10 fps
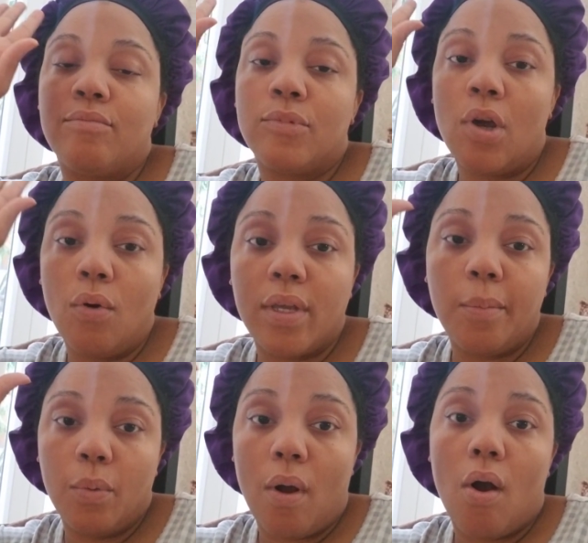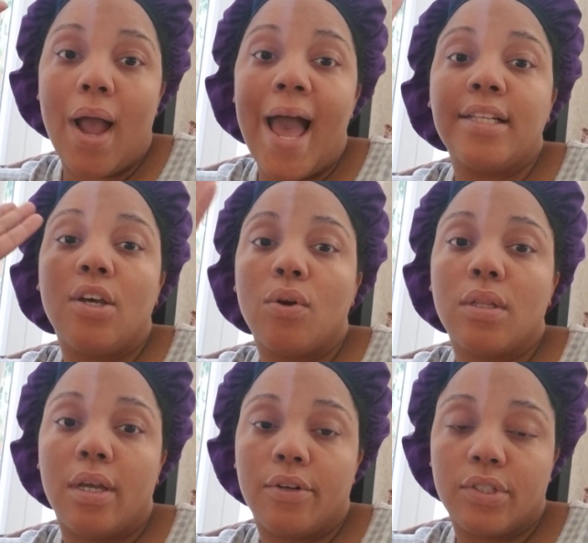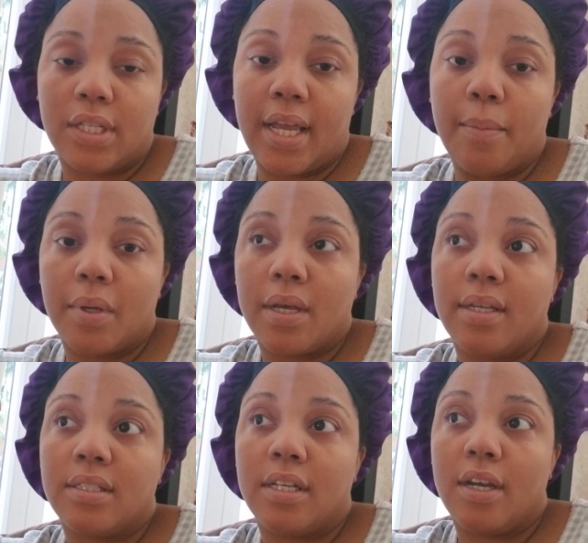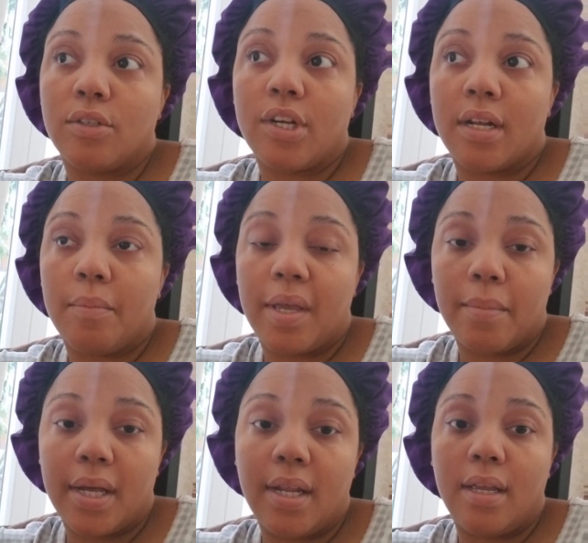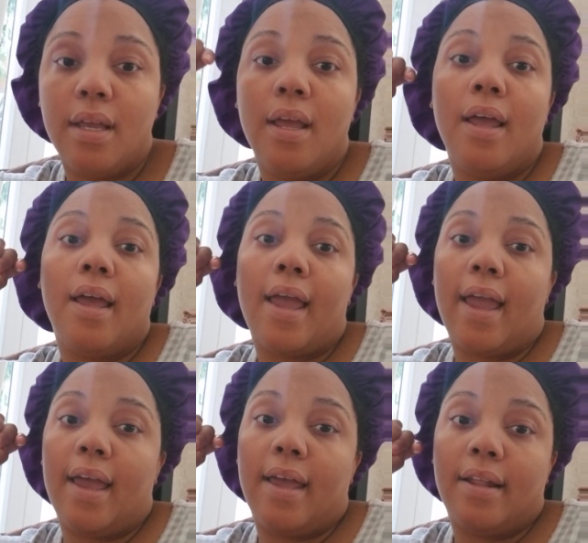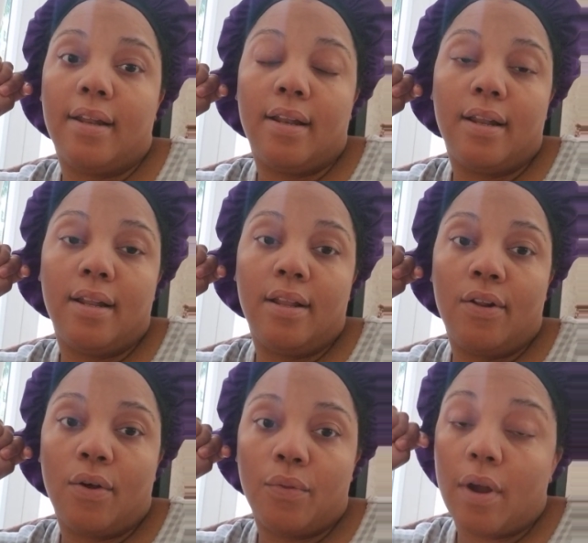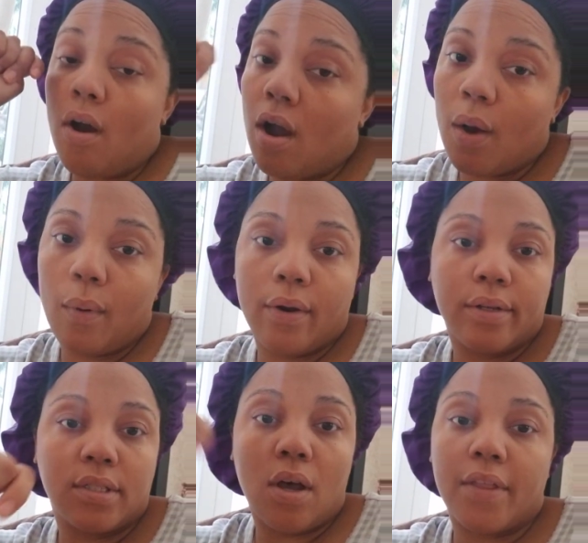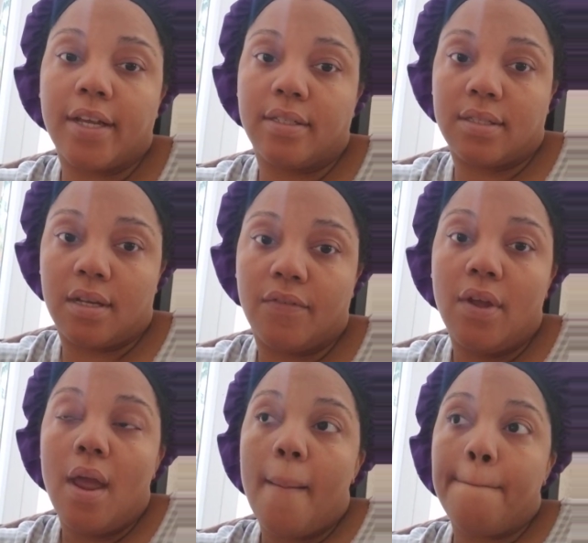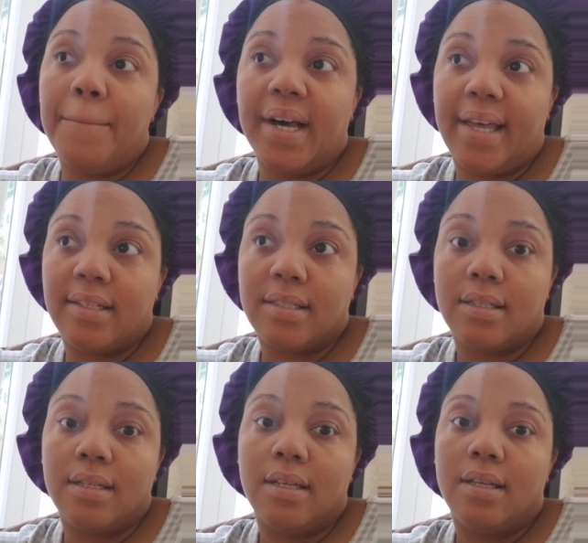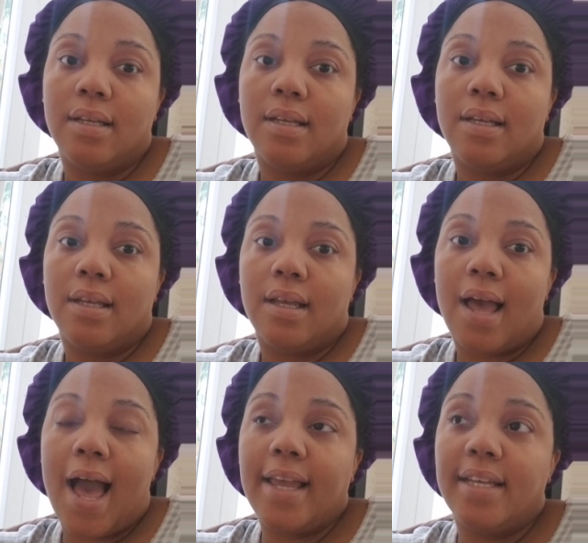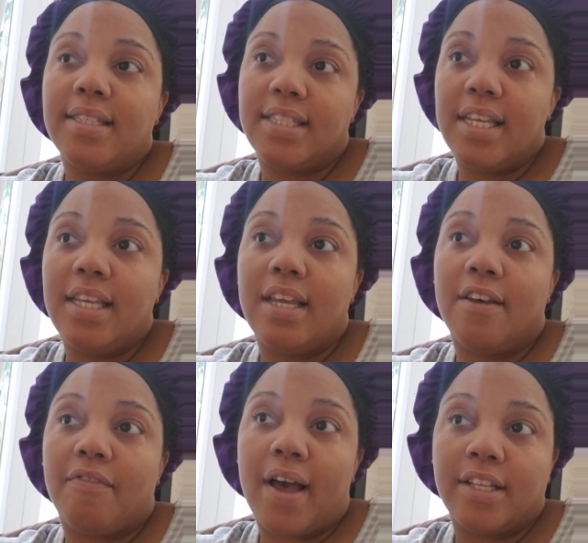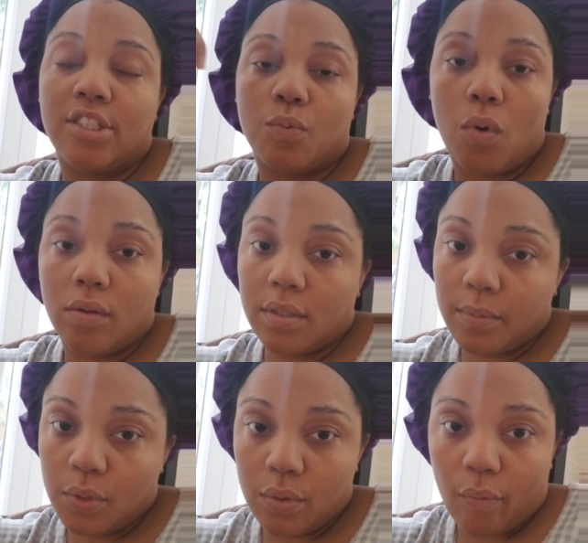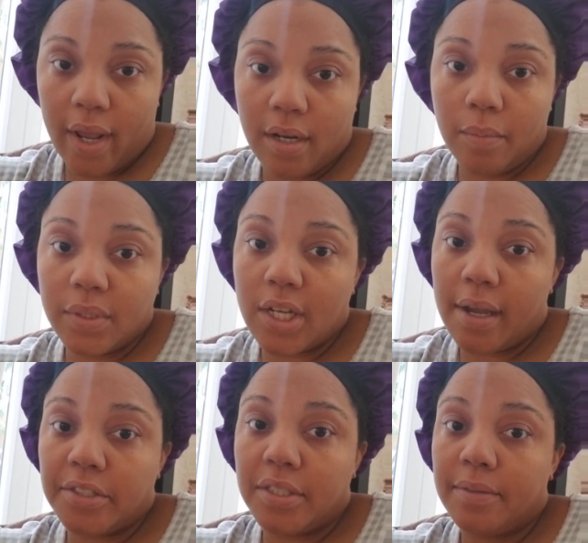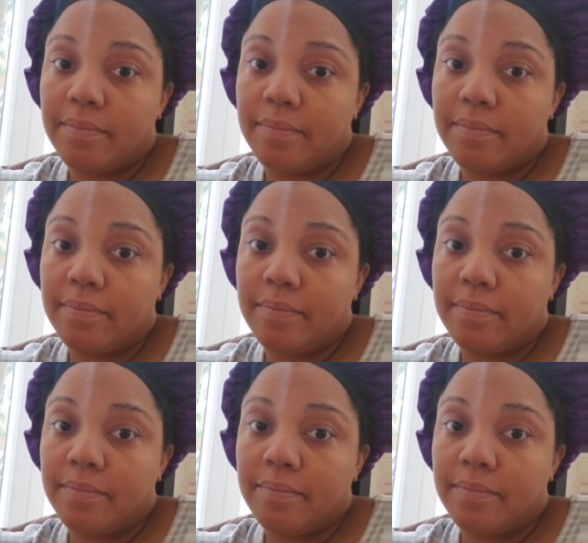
Don't get me wrong. I totally understand because they are trying to make money and, they're hard workers, all that good stuff. But I can see if I just walked up to a random Bajaji